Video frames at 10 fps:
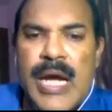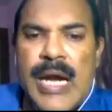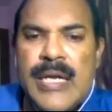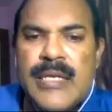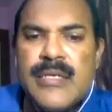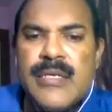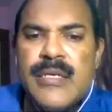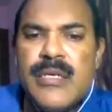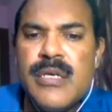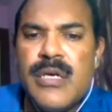and
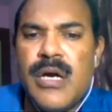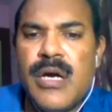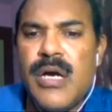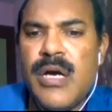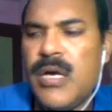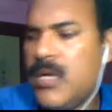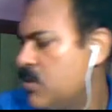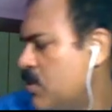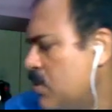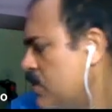uh,
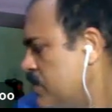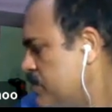your